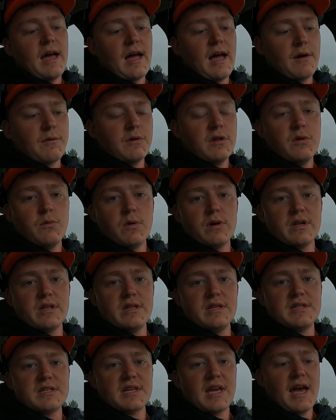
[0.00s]
I really wanted
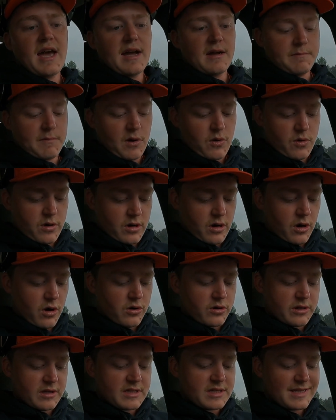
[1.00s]
the Skag mower,
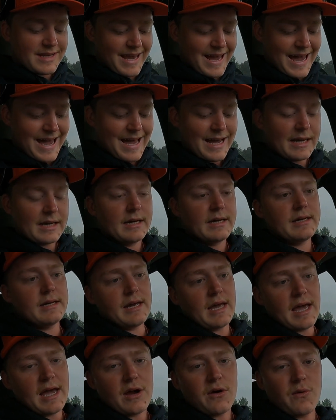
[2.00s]
or the Skag
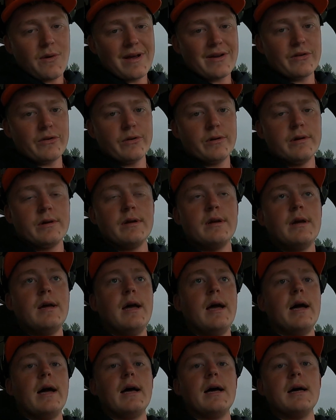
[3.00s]
aerator,
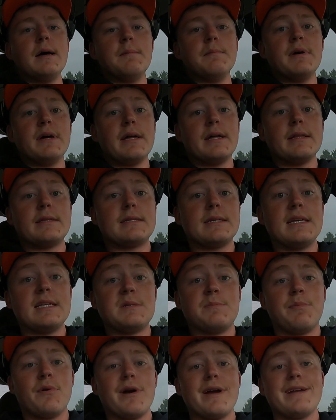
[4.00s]
but
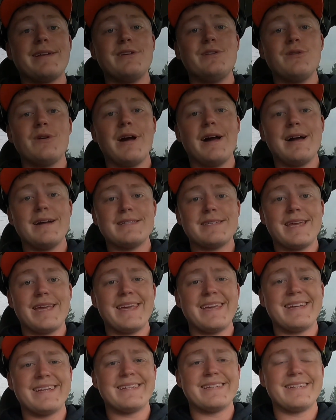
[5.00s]
it's brand new, guys,
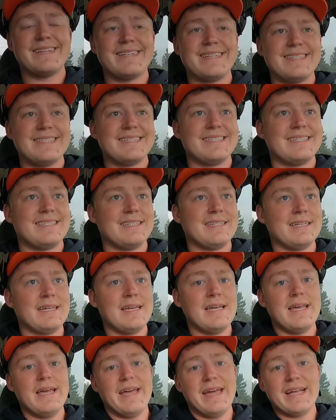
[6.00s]
and
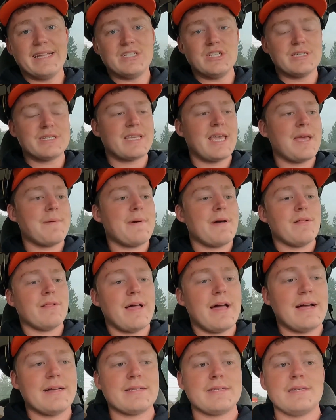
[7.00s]
it just came out
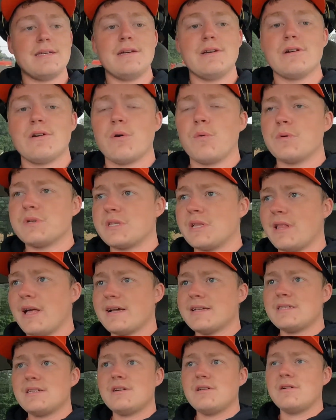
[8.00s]
last year. Or was it
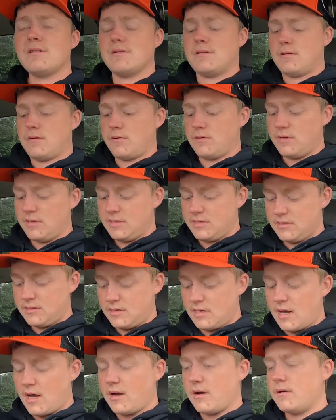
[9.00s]
last year or this?
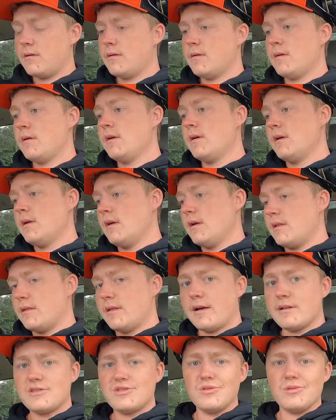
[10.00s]
Yeah,
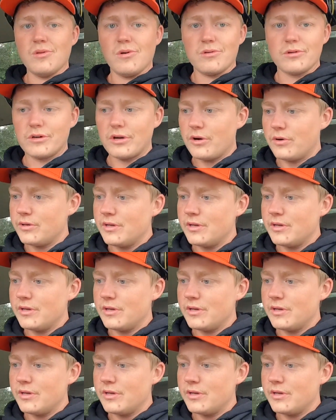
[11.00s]
not too long ago.